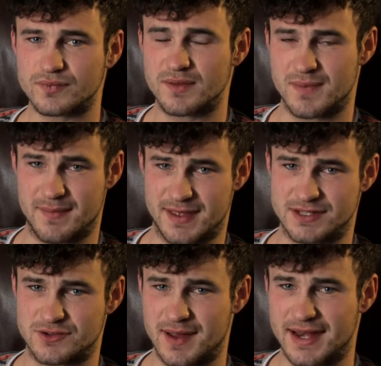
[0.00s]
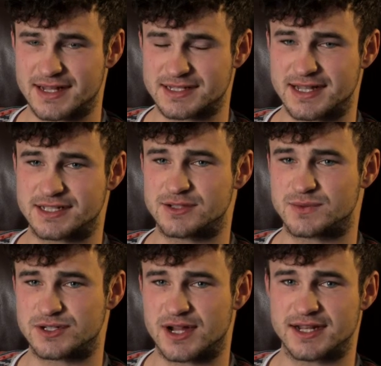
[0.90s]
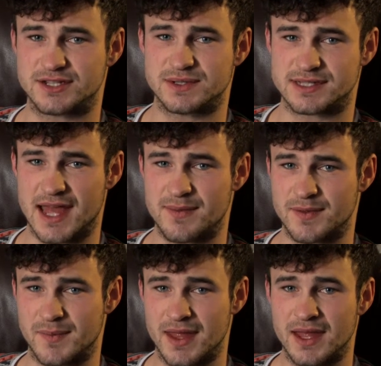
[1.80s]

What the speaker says: Maybe his remaining senses were trying to escape him.